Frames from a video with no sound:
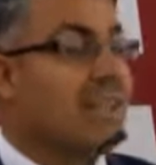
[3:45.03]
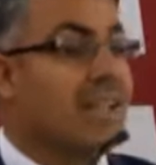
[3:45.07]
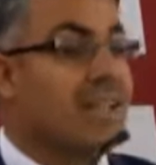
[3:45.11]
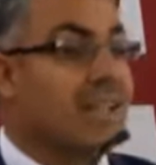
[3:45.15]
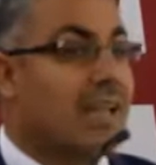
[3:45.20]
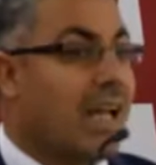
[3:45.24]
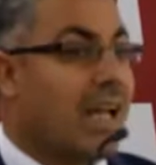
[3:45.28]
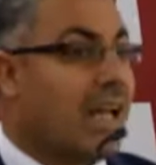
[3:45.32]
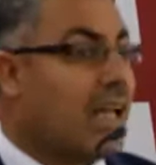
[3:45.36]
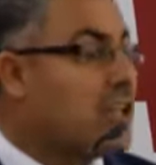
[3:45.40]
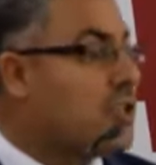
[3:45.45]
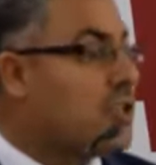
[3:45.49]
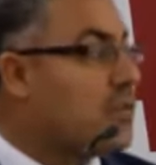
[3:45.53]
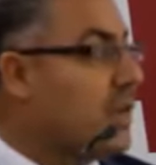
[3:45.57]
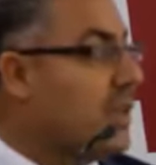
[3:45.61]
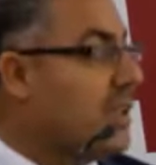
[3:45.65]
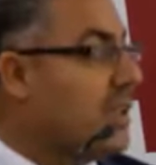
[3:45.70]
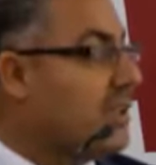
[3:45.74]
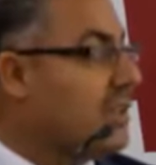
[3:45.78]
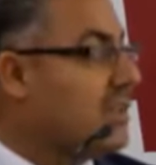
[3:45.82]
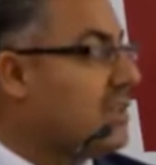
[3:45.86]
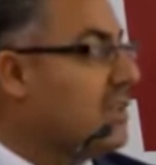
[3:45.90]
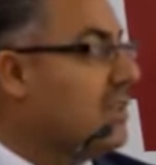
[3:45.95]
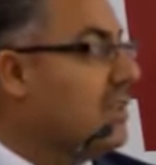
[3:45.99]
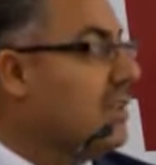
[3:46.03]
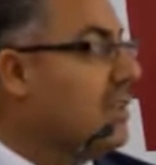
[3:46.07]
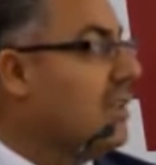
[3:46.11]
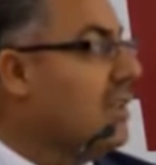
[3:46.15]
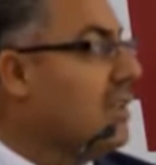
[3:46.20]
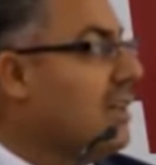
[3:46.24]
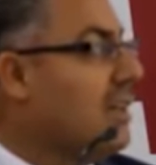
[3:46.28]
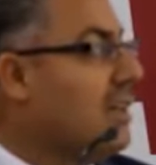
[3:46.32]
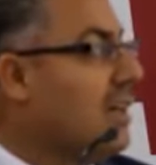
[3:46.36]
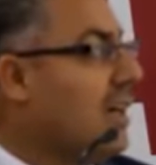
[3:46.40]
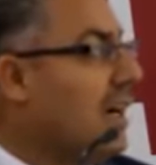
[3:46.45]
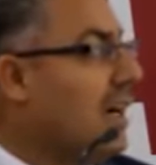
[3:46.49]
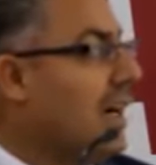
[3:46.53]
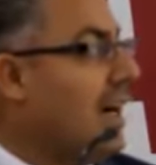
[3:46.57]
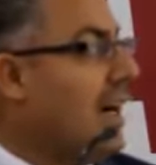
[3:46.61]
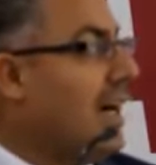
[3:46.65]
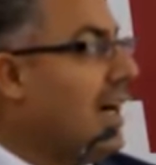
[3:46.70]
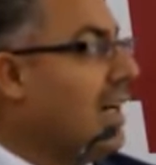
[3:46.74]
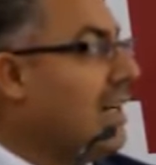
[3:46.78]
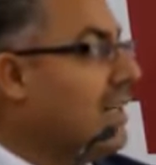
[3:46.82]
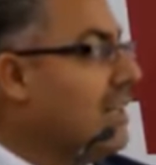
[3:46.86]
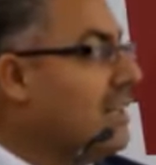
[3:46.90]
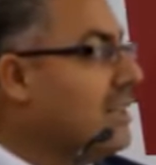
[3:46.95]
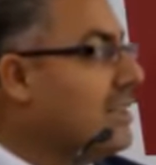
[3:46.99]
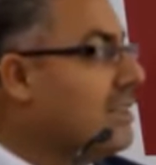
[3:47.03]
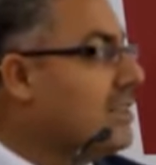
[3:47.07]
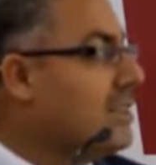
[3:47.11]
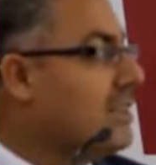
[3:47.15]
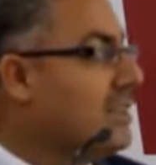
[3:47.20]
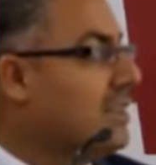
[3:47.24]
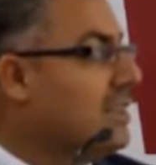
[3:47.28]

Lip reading: engagement, and